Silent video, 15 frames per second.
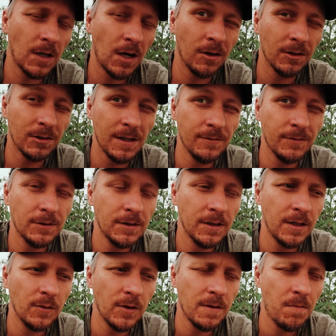At our level,
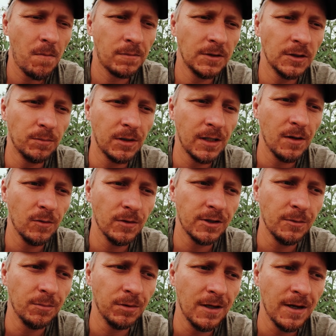anyway. You plant
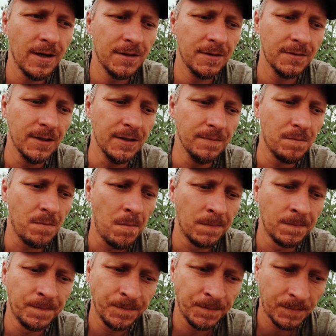what you plant, and then
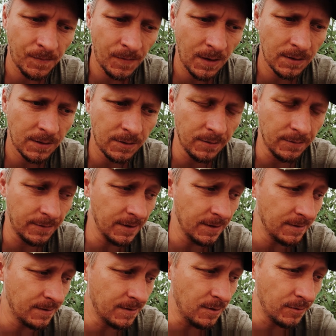certain
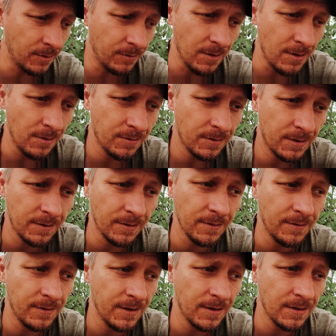things don't grow.
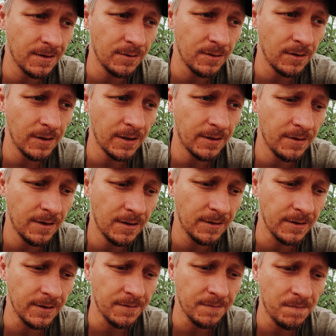Certain things grow like
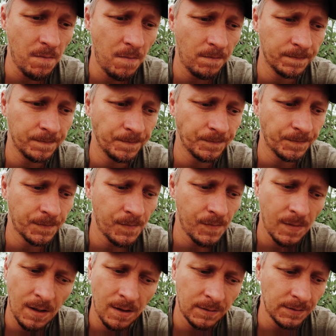crazy, and
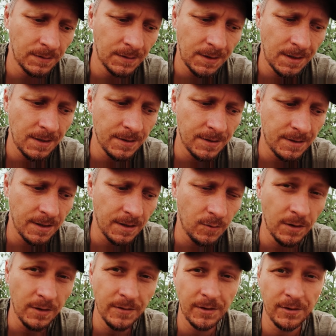you stick
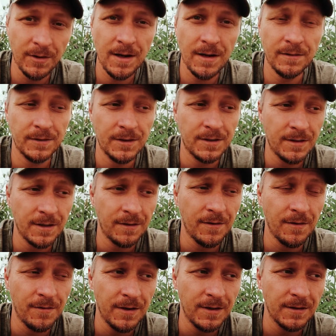what in the ground. You stick
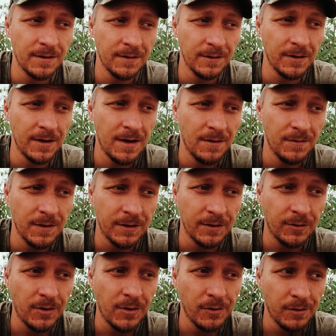the things in the ground that
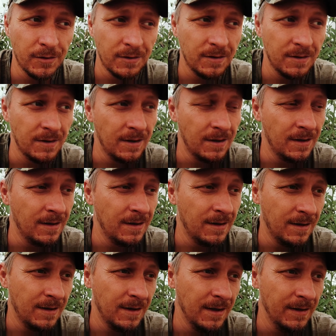grew,
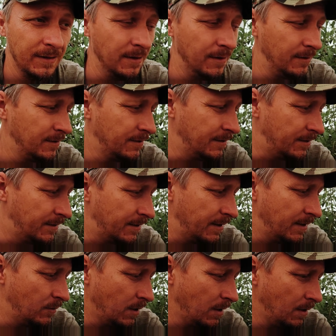and the others you
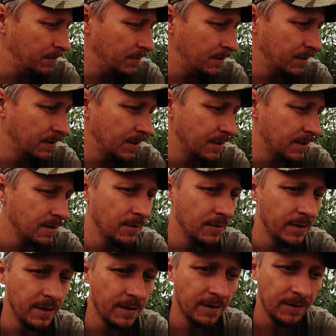say, well, nice
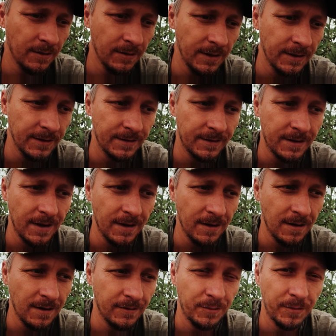knowing you, or they just die
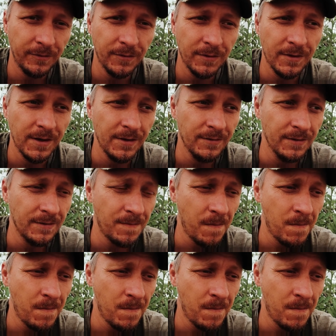off before they even